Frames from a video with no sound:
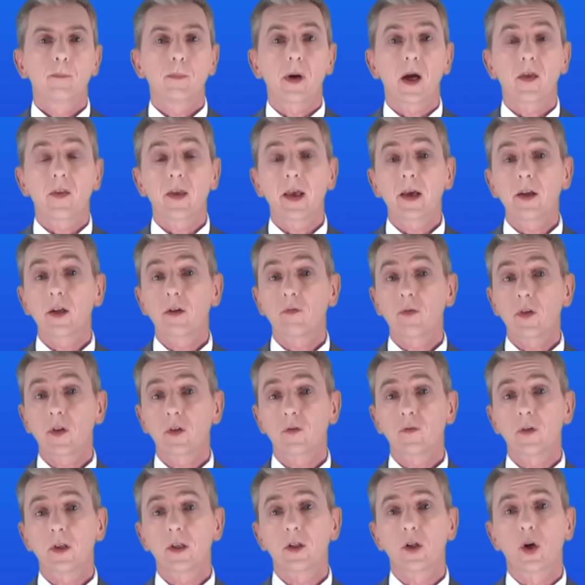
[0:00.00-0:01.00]
By the end of this
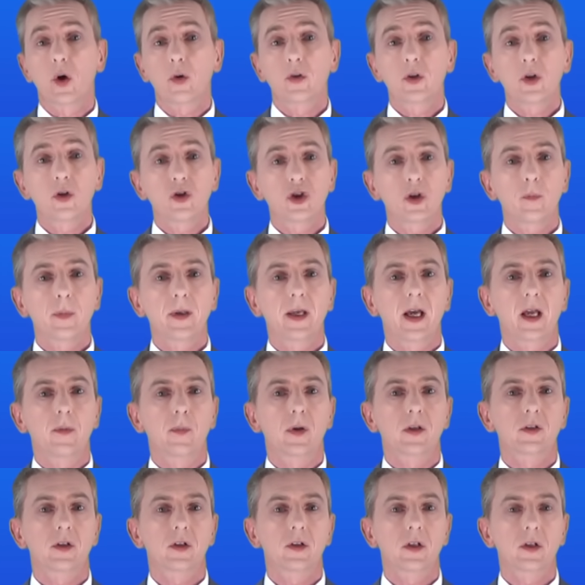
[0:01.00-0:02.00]
video, you should be
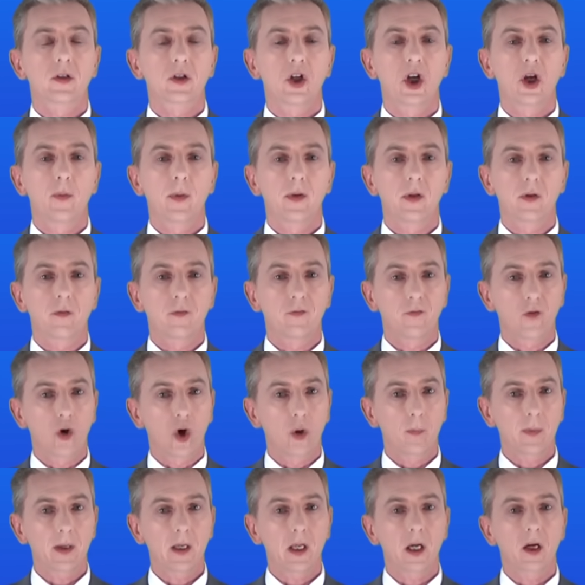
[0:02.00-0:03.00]
able to determine the
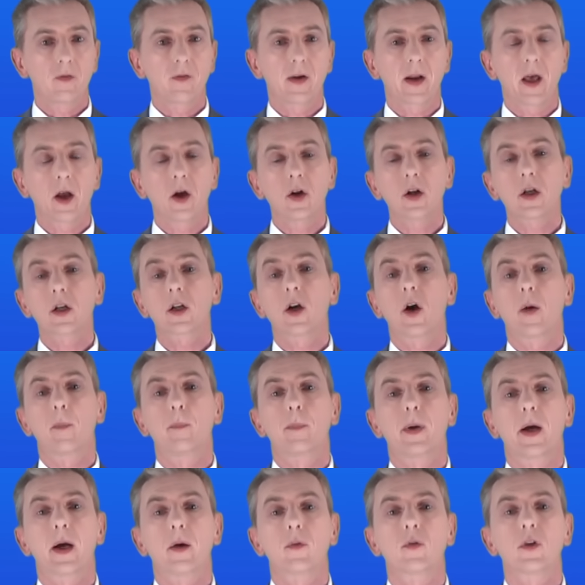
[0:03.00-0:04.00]
formula of an ionic
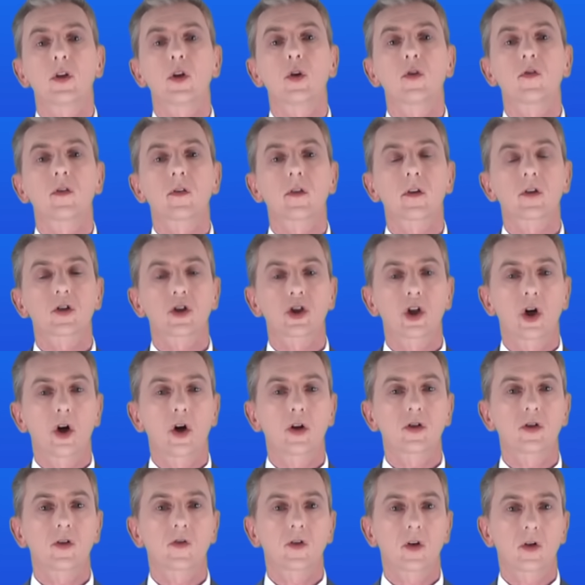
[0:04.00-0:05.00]
compound using the
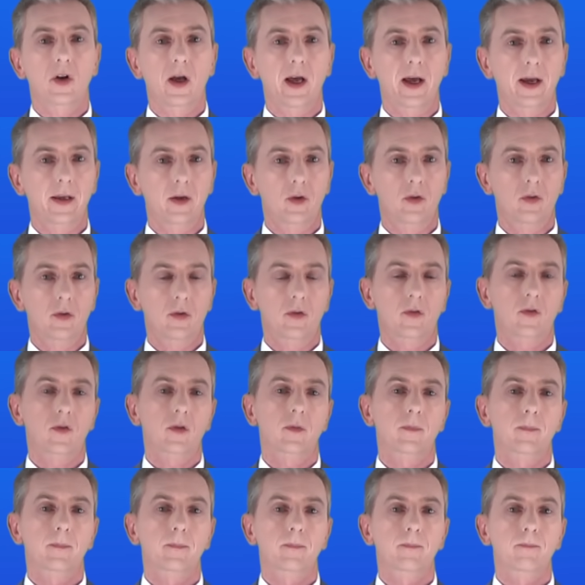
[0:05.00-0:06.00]
charges on ions.
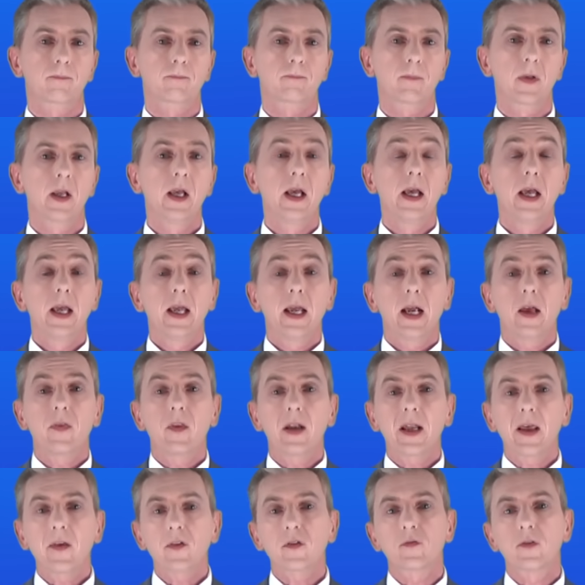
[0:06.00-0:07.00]
In the
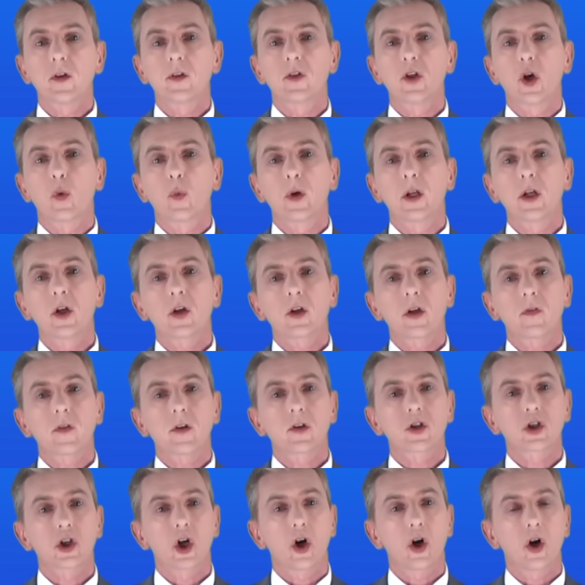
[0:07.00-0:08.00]
last video, we looked at the
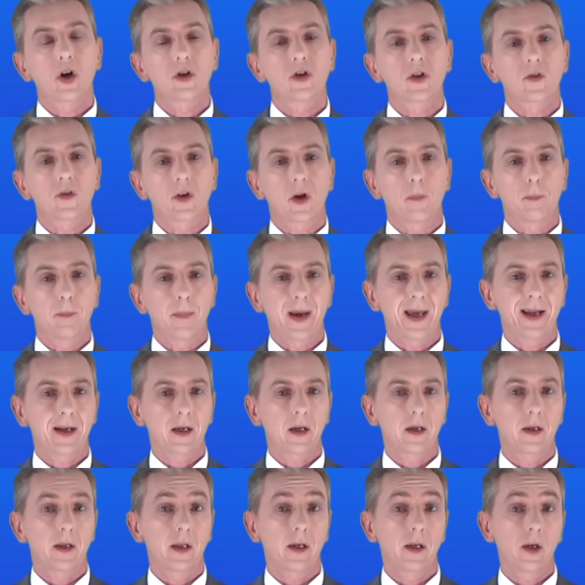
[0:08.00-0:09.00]
charges on
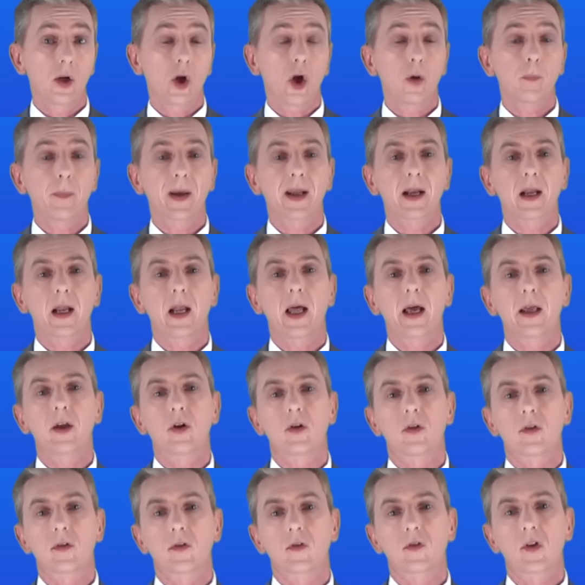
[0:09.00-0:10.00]
metal and non-metal
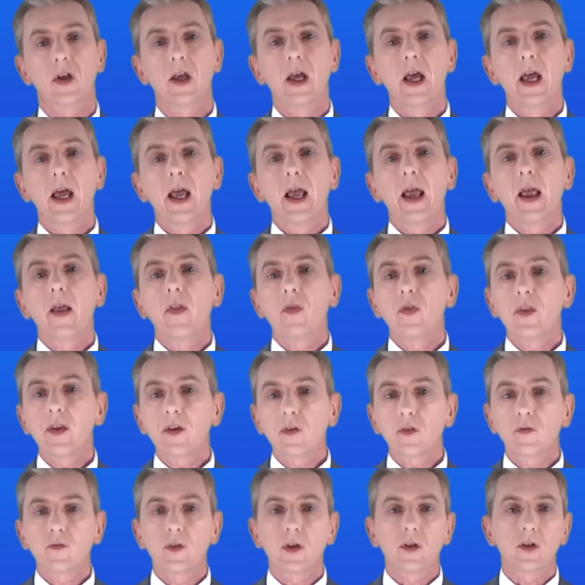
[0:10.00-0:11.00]
ions. In
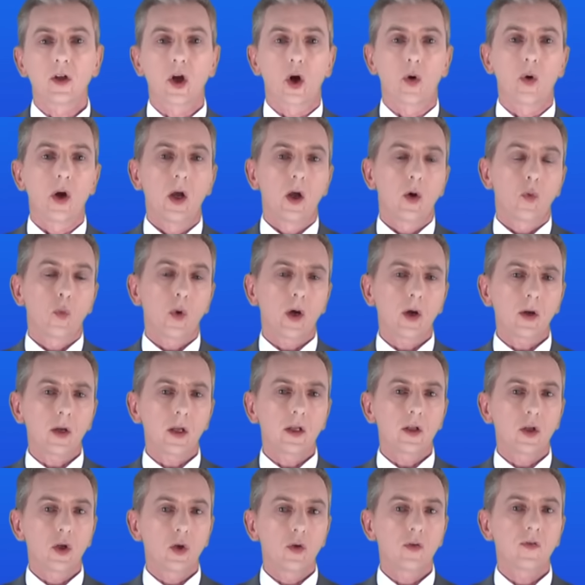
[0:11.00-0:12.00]
this video, we're going
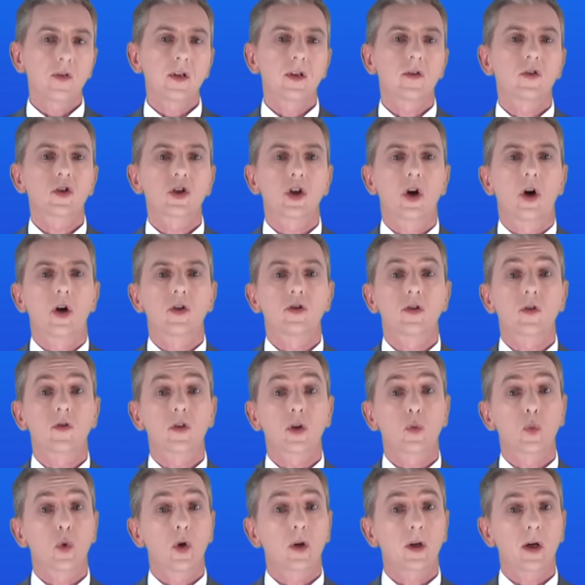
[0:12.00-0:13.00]
to use these charges to
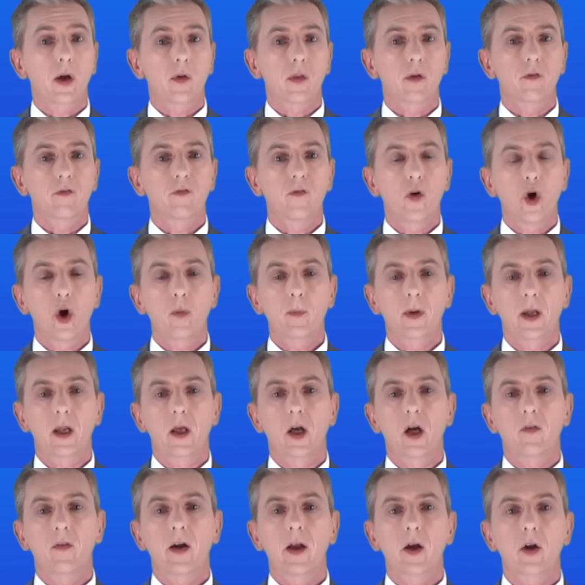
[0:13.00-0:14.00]
work out the formula
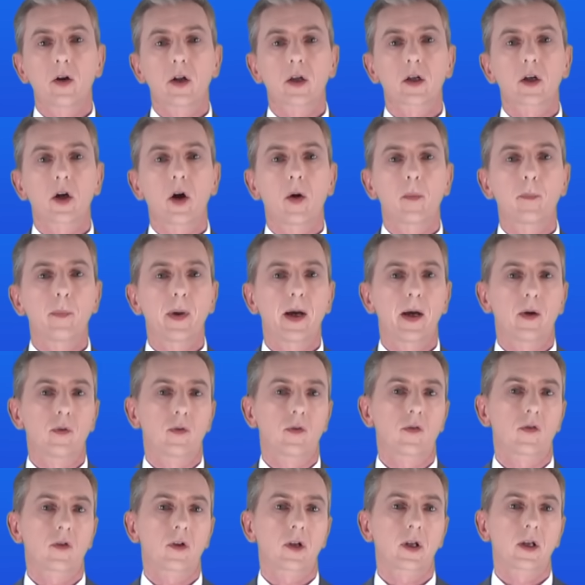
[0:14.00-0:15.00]
of ionic
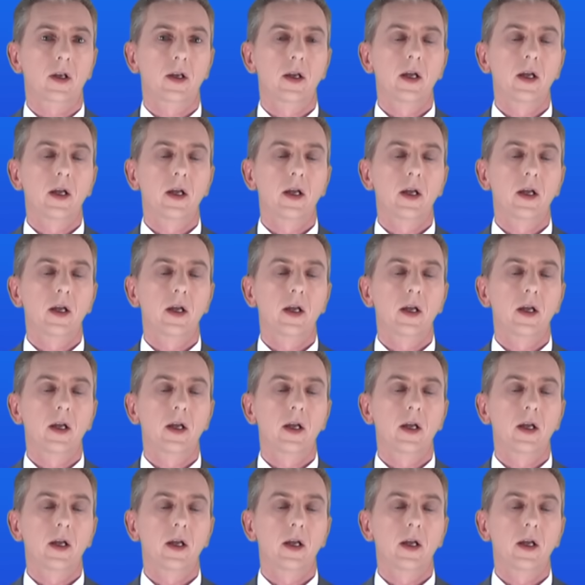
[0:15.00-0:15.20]
compounds.